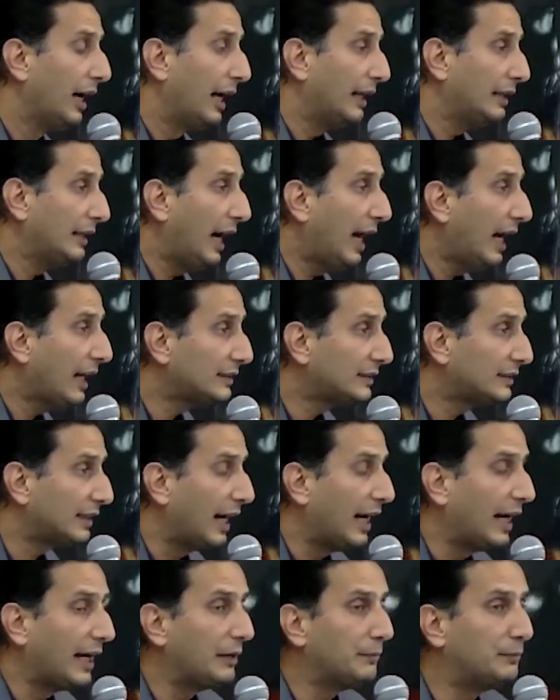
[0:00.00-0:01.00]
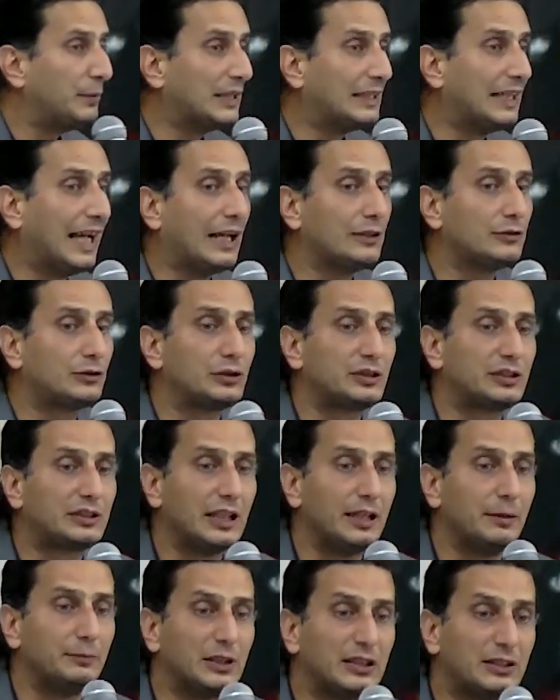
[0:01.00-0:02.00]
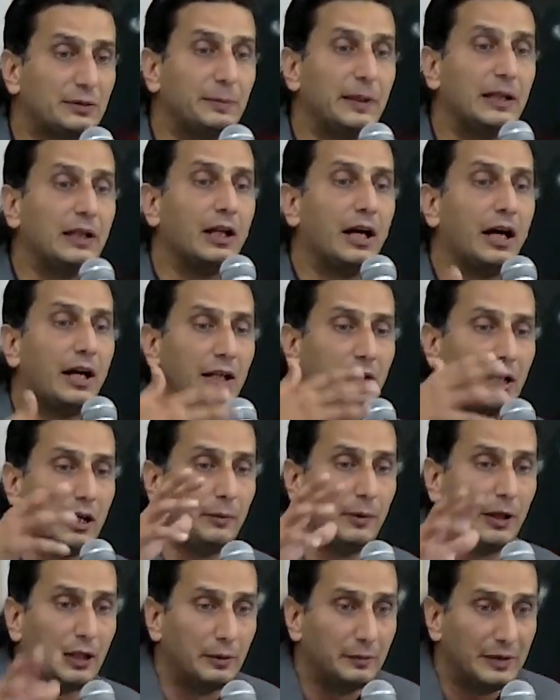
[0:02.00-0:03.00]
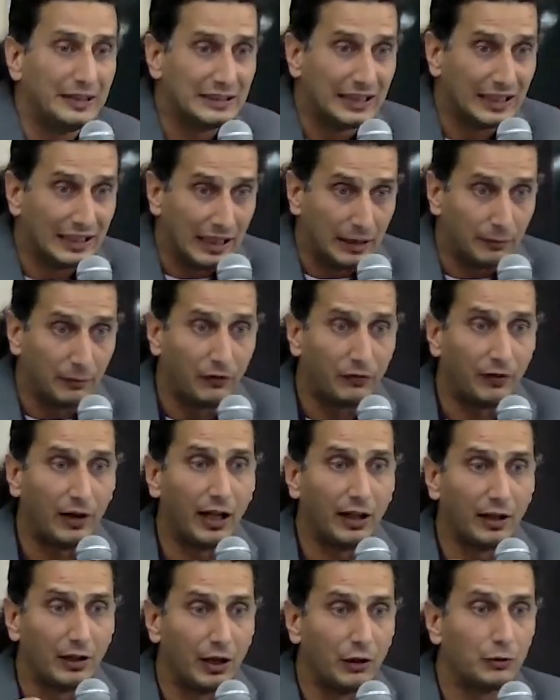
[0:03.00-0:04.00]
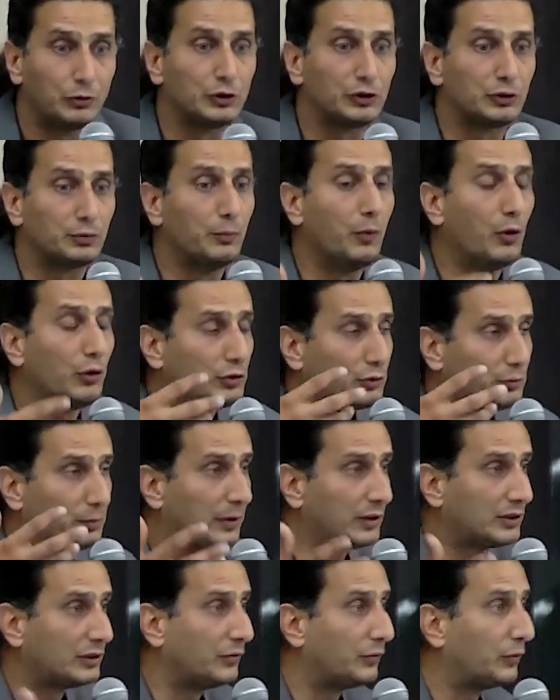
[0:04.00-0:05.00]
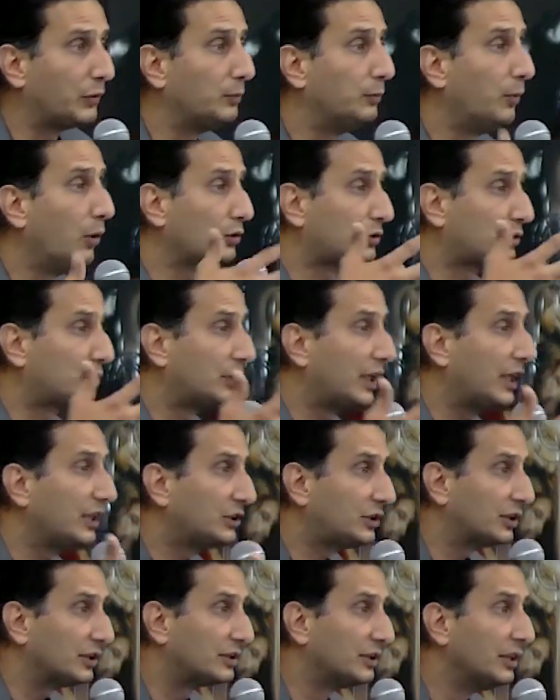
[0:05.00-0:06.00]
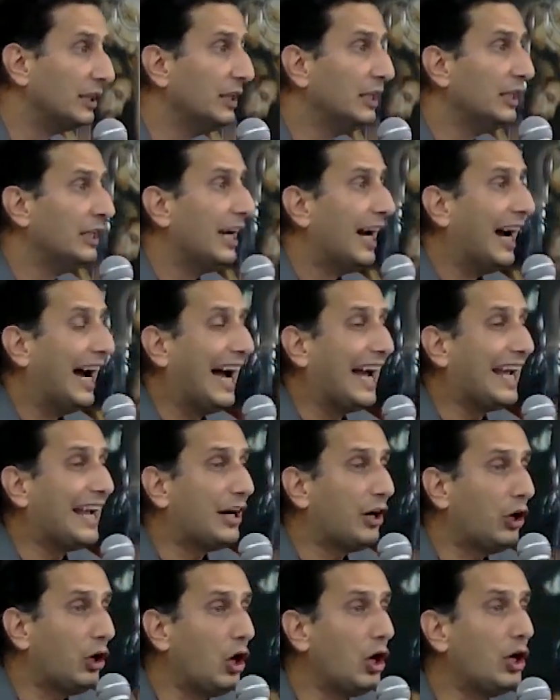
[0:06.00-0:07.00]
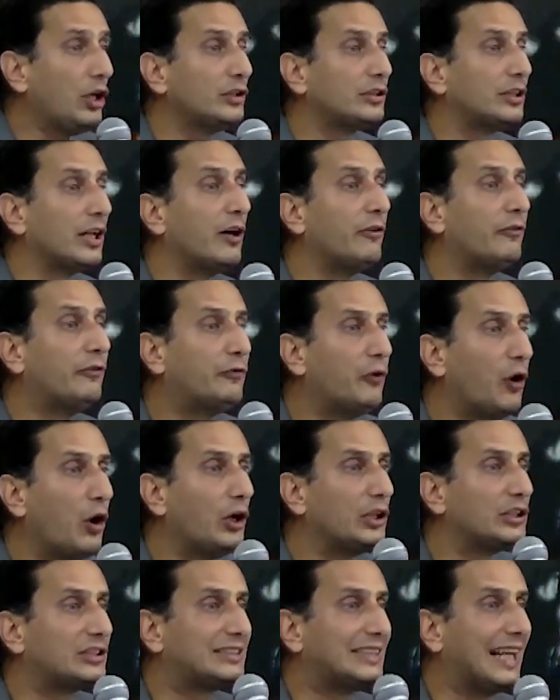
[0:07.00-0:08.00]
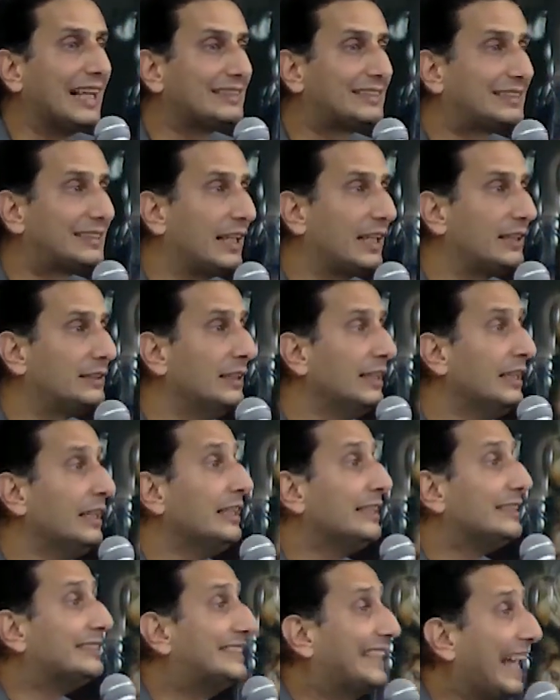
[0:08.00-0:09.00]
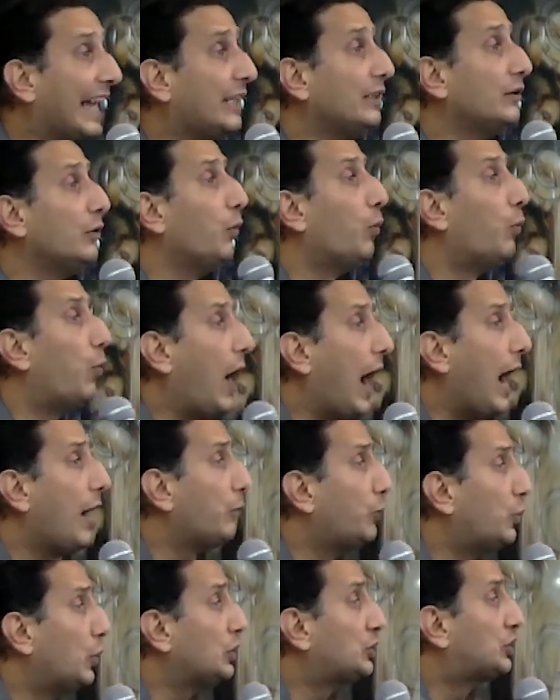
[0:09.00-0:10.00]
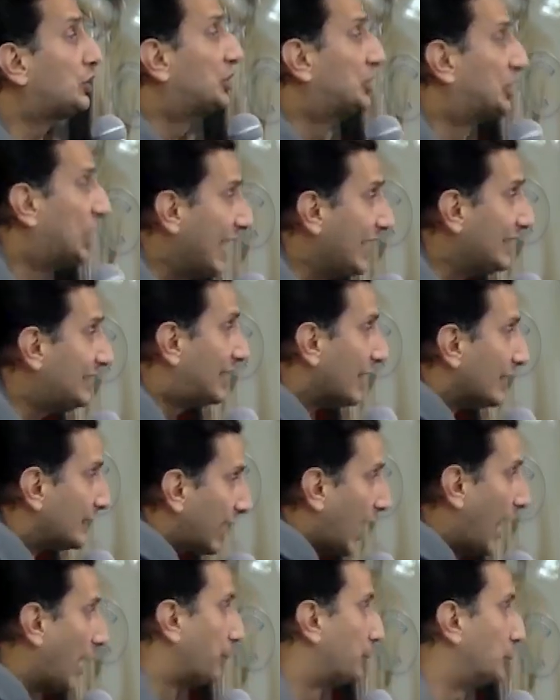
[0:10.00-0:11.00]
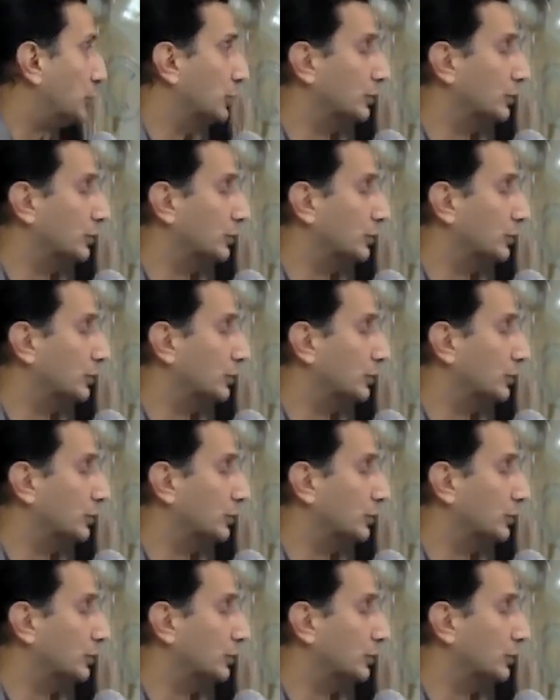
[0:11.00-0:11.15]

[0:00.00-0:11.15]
And as I began to say Bismillah Rahman in the name of Allah, who is most merciful, most gracious, I heard a voice that said, then why would Jesus help